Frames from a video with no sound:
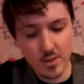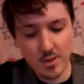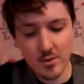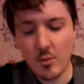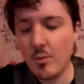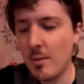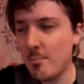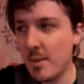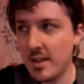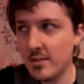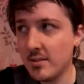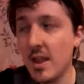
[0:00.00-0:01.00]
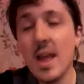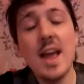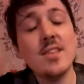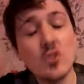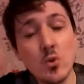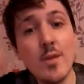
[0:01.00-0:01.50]
Not 1 pence.
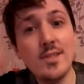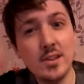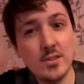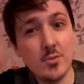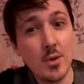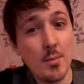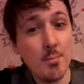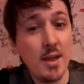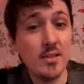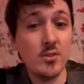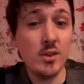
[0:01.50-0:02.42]
It's equivalent to 1 pence.